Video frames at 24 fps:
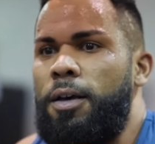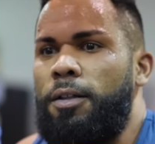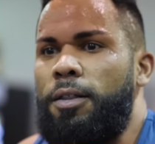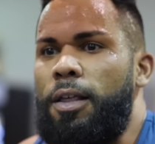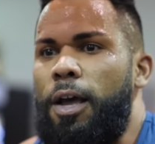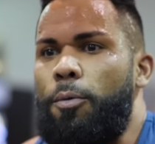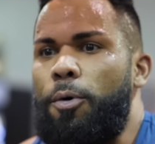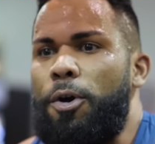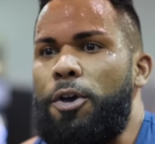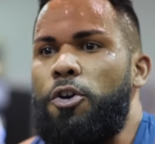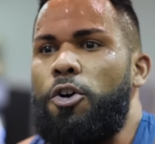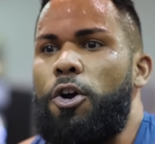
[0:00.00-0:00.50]

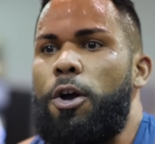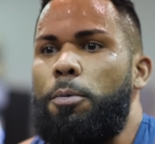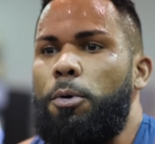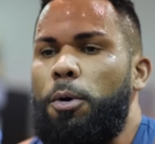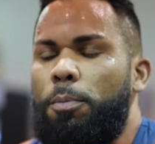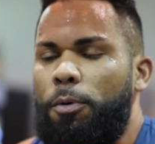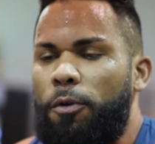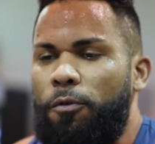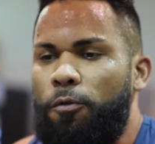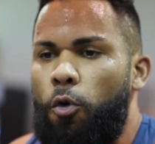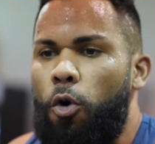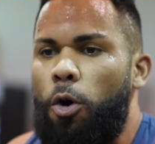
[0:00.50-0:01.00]
That way, you're able to
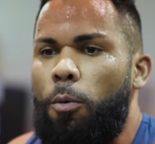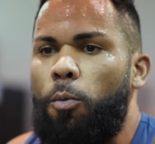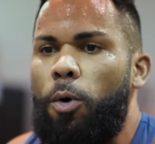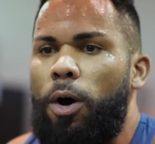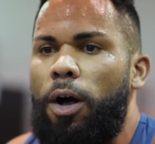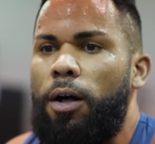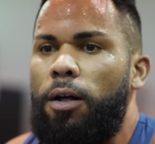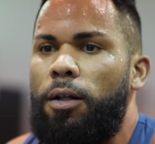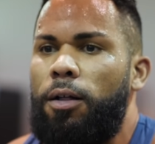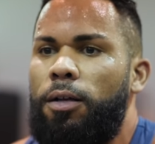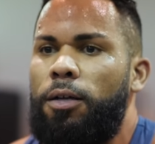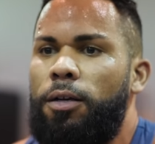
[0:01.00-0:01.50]
perform
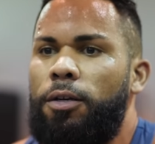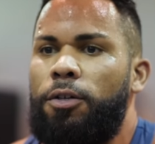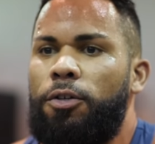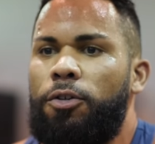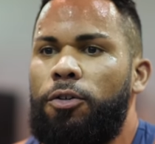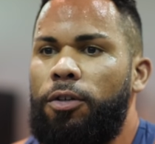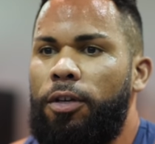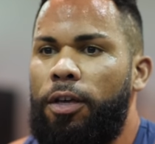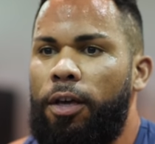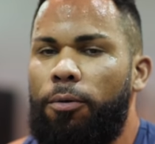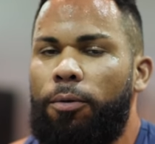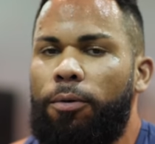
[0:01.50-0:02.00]
well.
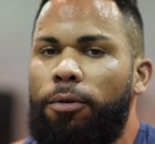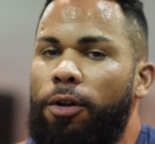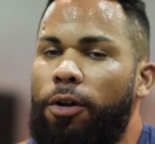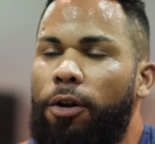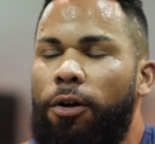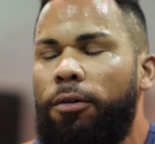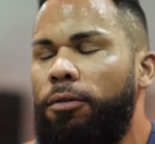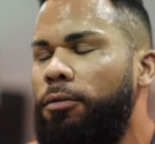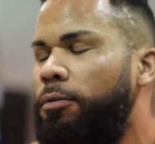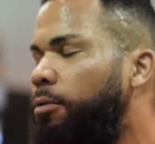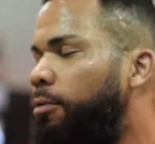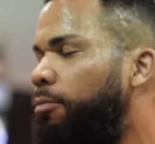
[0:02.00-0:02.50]
Get you
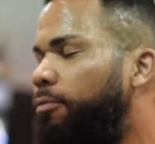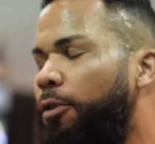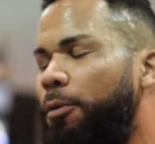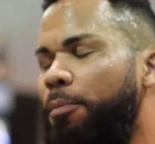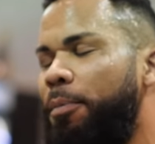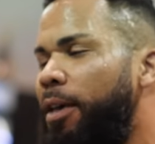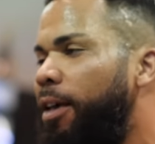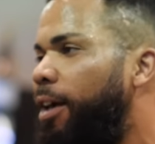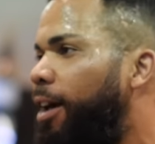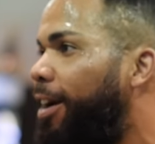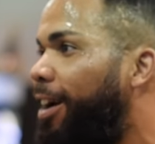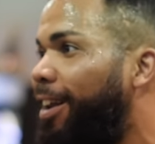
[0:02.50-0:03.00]
know, for
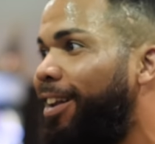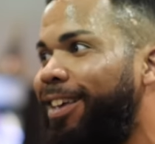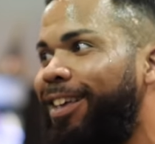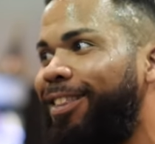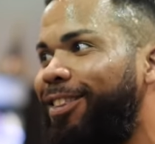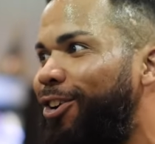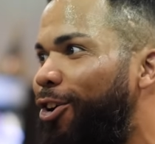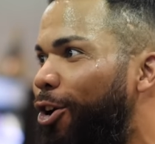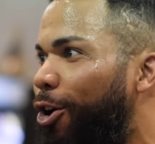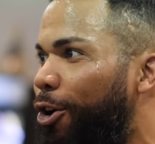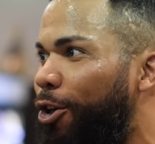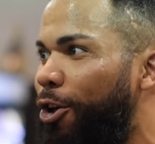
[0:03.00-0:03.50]
me, I got to get
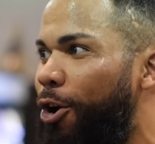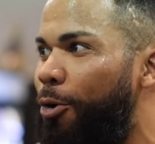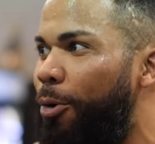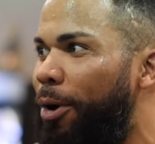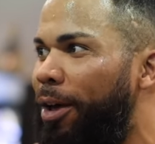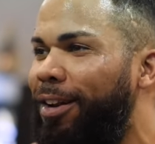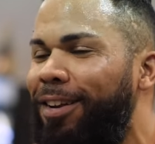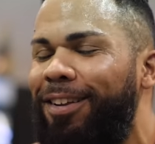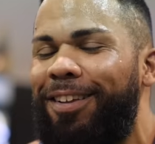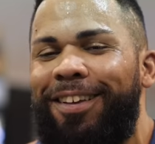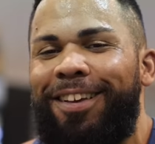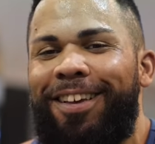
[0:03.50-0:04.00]
the cardio
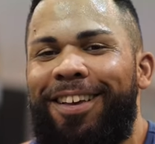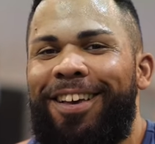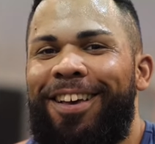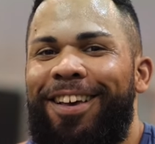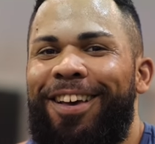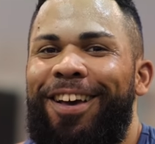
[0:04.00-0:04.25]
yeah, in. Yeah.